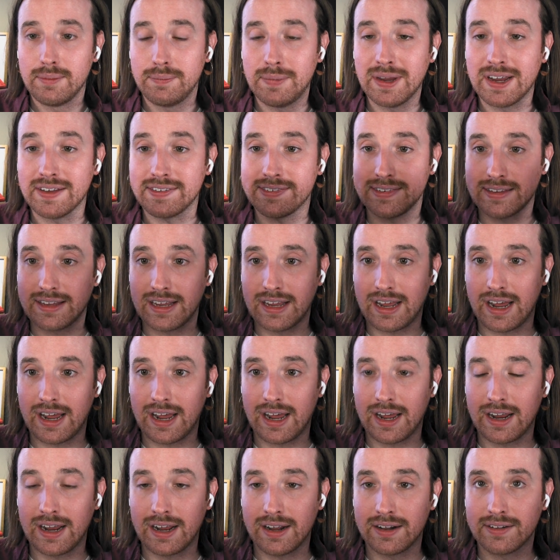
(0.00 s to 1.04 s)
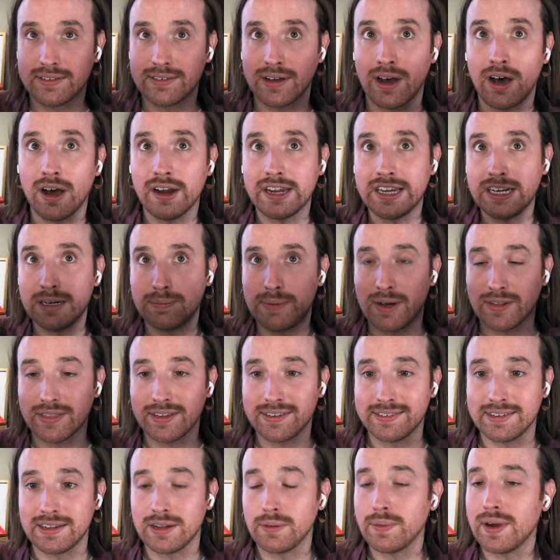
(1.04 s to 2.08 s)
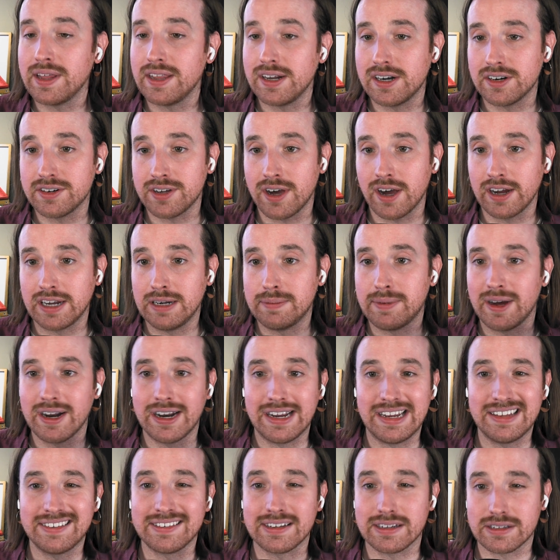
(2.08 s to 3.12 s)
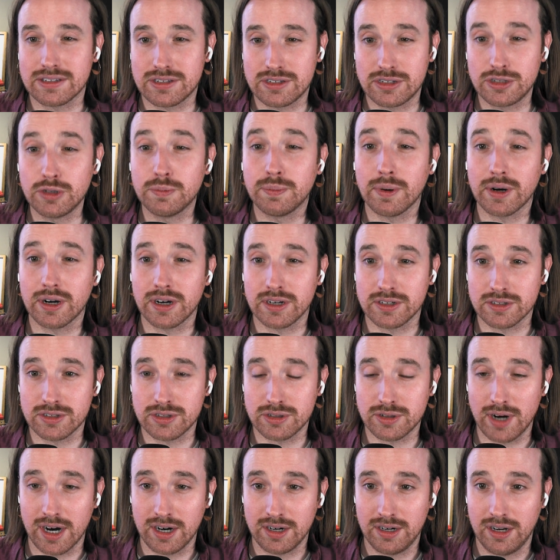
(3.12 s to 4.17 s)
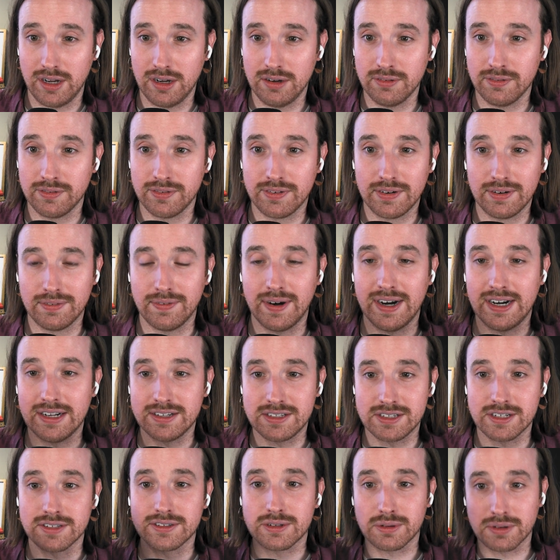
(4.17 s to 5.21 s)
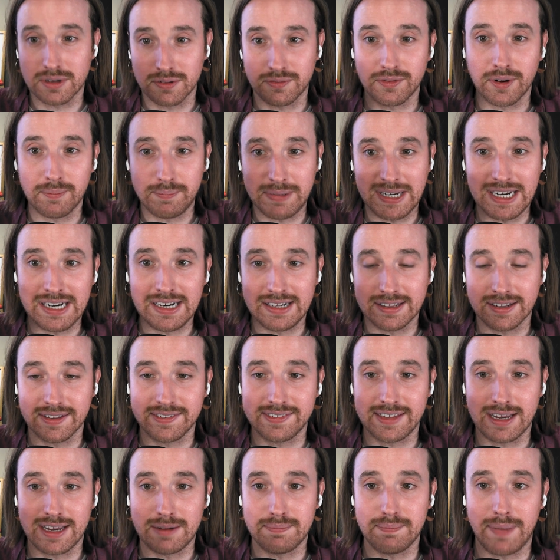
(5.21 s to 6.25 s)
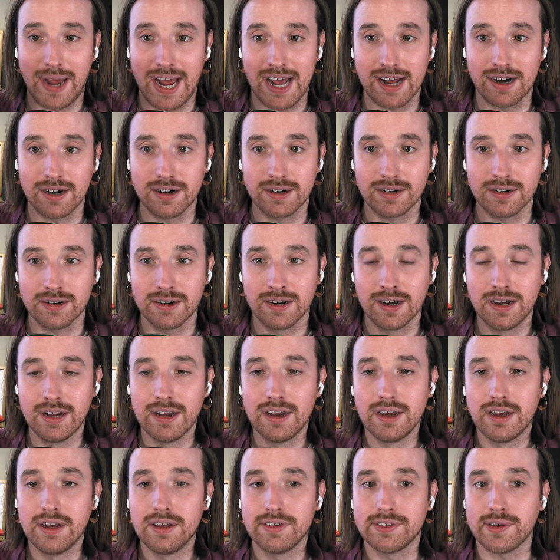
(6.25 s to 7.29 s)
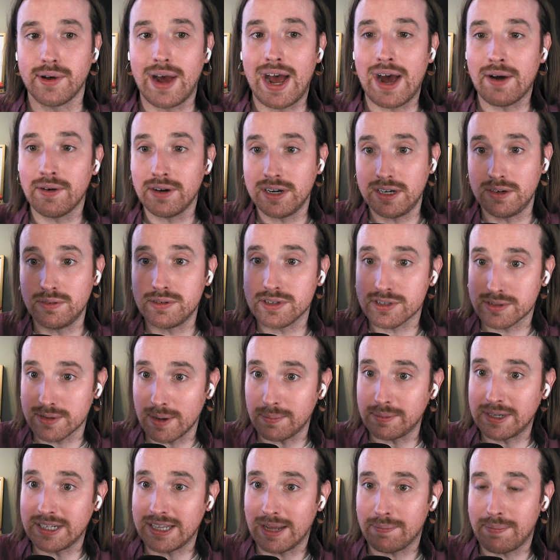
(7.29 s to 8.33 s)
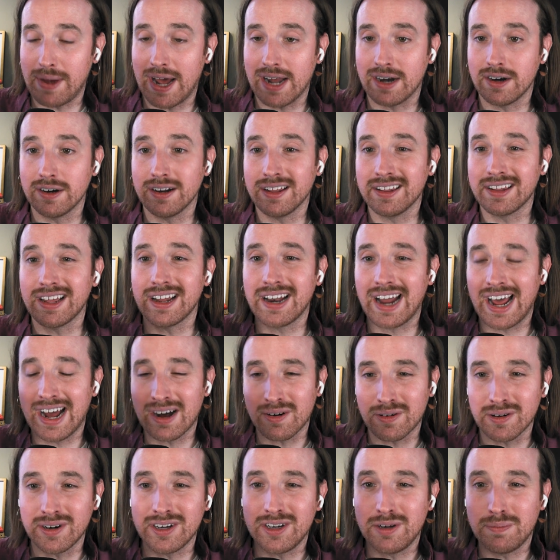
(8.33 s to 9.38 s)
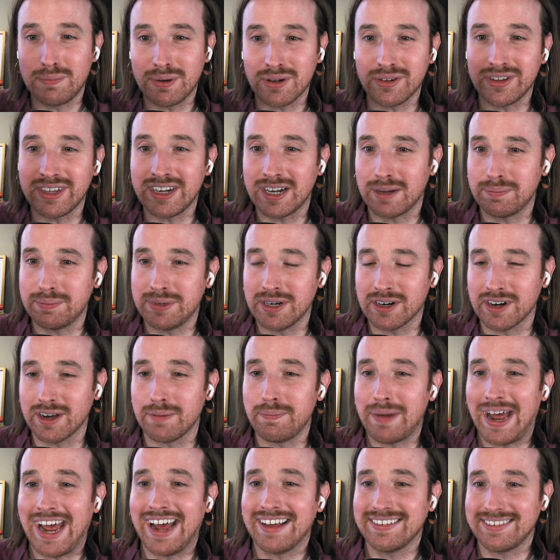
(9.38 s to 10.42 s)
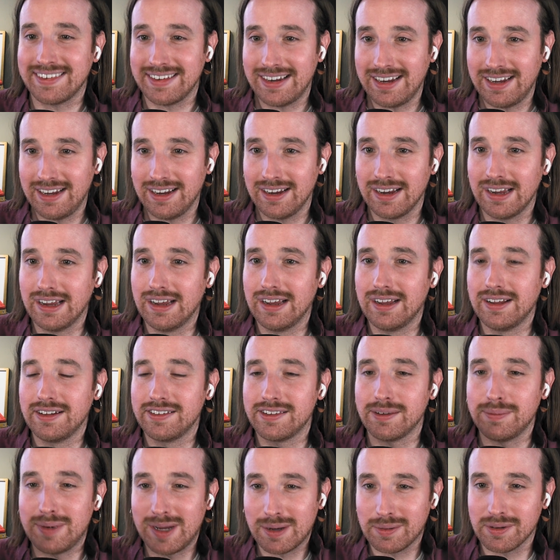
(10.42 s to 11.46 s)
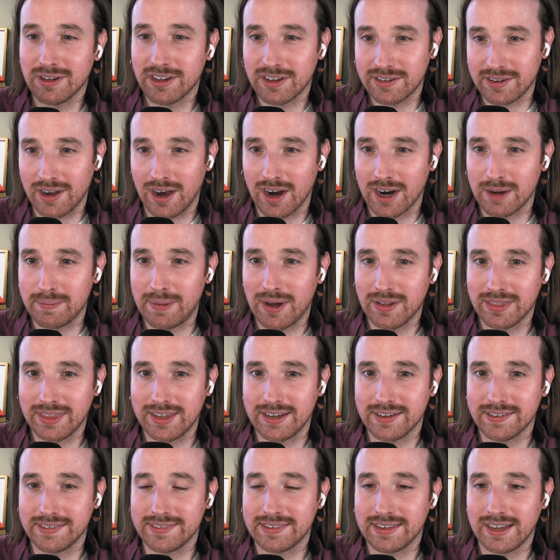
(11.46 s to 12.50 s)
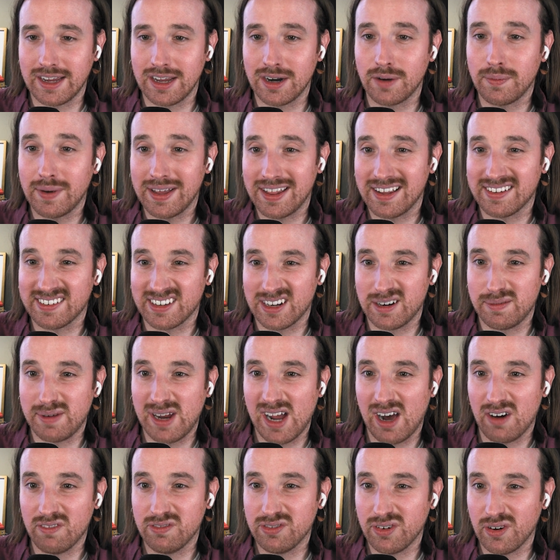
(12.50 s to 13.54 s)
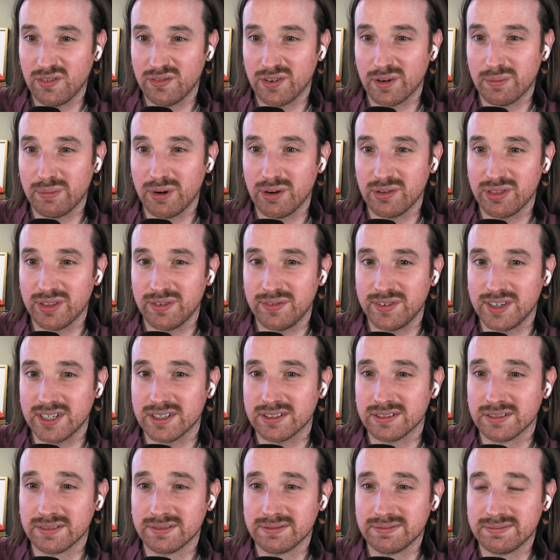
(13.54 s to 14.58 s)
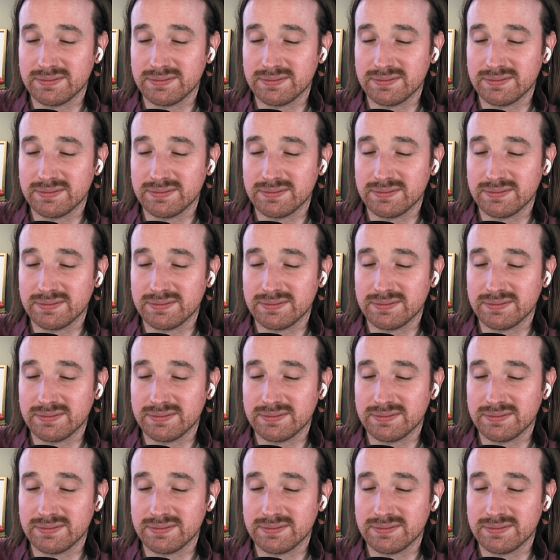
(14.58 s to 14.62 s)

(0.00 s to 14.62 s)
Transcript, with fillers: because right. talking about this in the way that you're talking about it isn't super constructive right it's just sort of repeating the same pattern so how are you disrupting that pattern and then how are you building up your capacity to be able to talk about this in a way that's going to be helpful for both of you all